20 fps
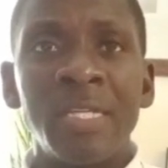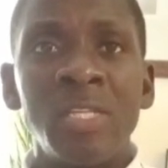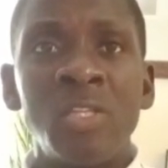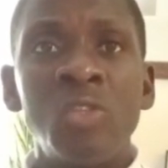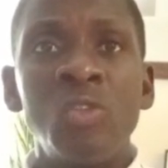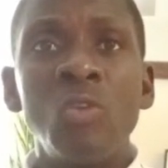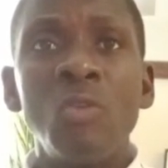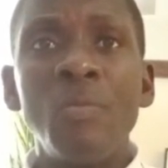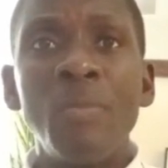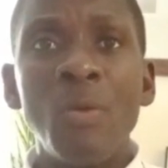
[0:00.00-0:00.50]
It
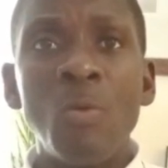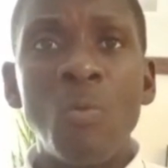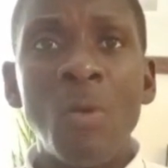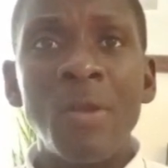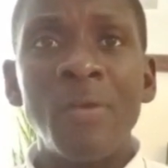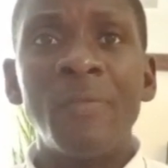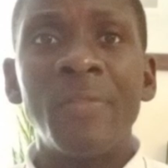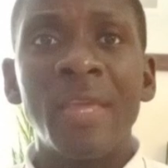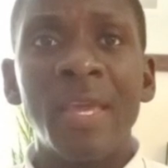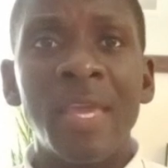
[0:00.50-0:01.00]
should be
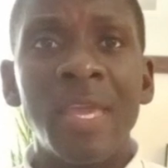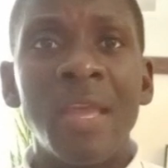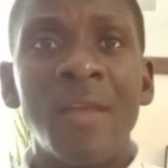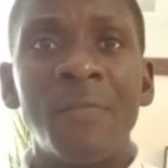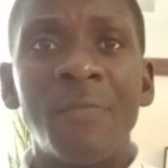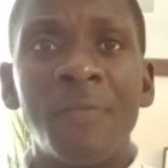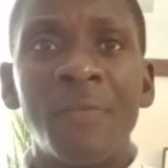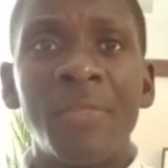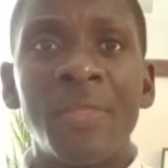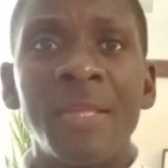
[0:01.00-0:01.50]
one of the
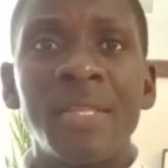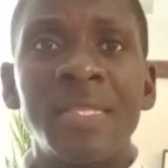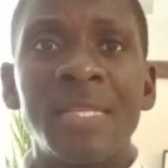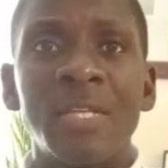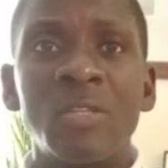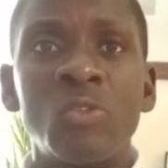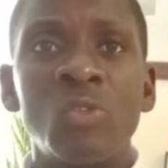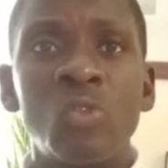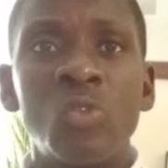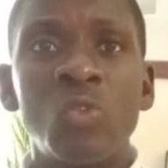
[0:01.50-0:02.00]
careful things
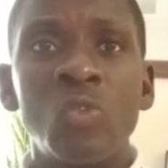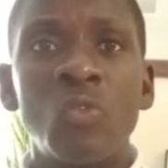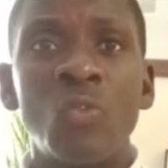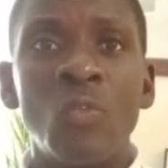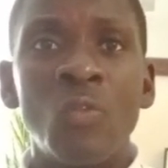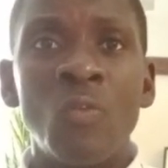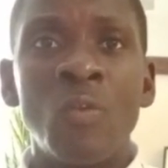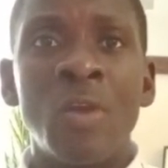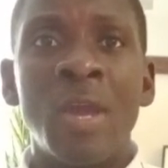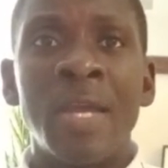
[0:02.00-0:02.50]
that you
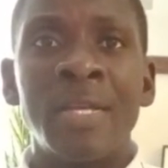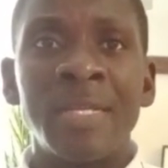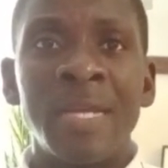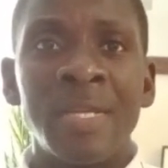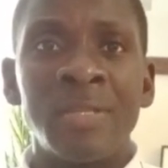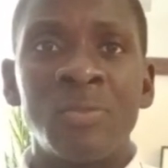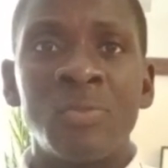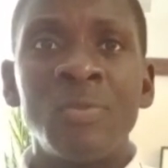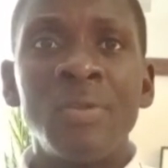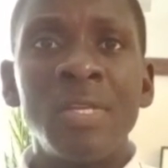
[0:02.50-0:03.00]
should look at
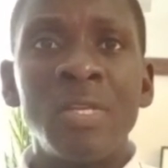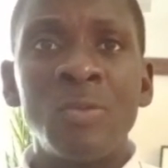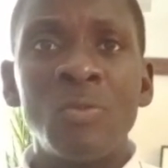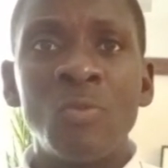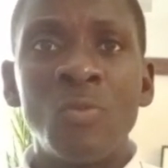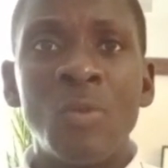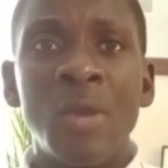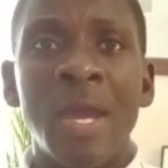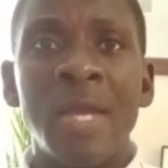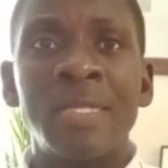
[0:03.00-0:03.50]
as you
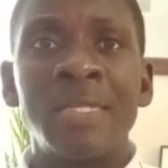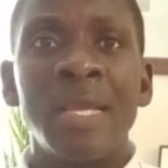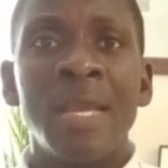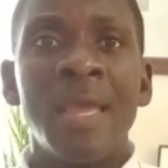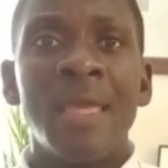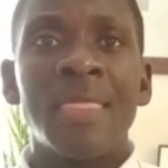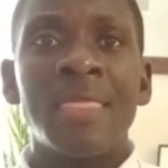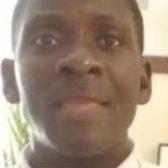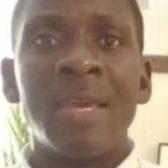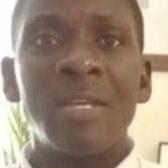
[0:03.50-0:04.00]
look at
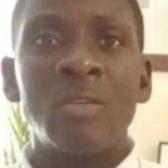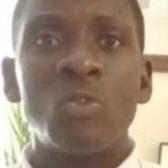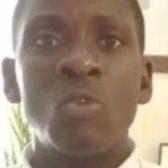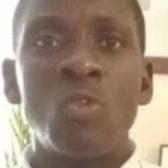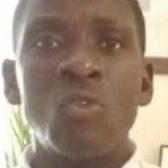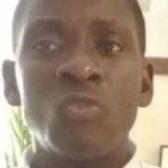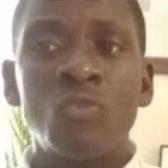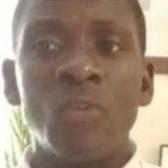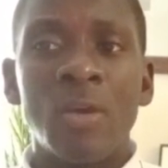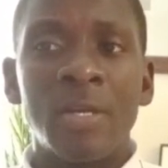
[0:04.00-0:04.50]
that
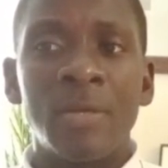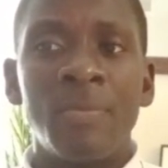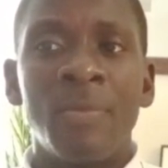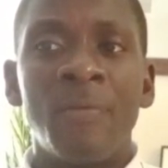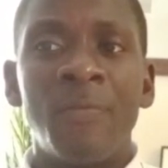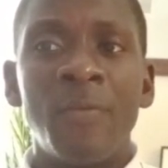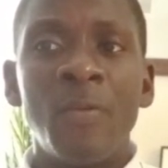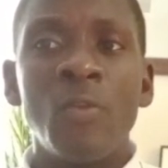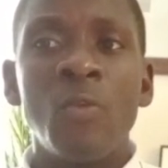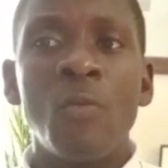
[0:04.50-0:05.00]
contract
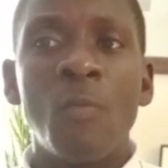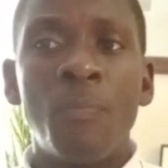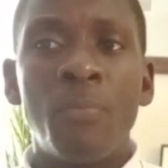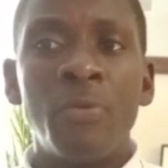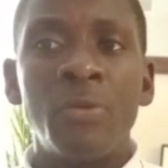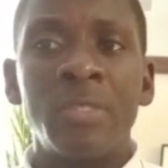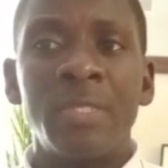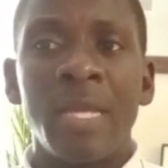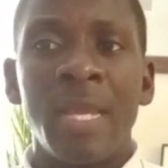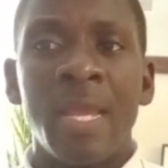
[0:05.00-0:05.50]
before you
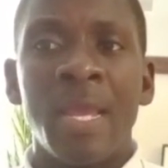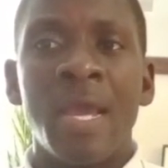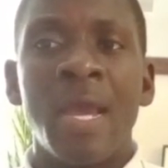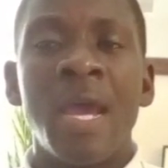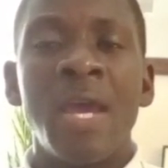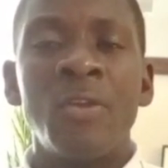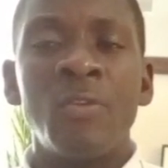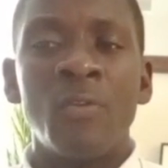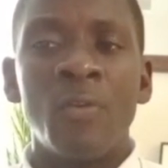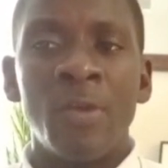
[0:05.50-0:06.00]
put a
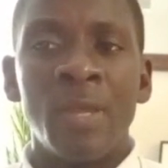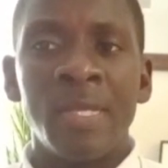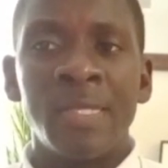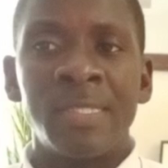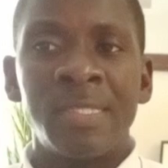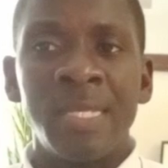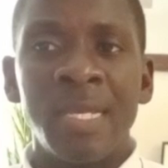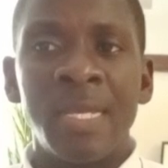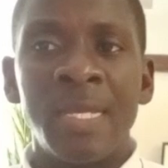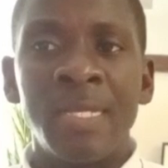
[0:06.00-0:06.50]
hand or a
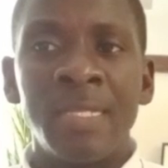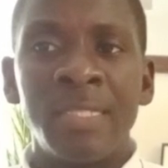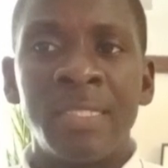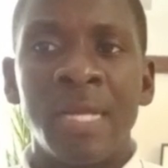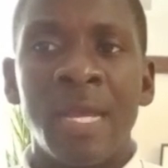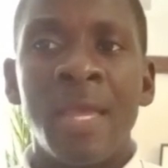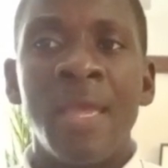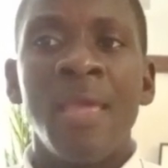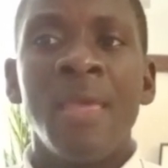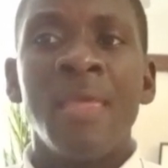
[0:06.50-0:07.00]
signature.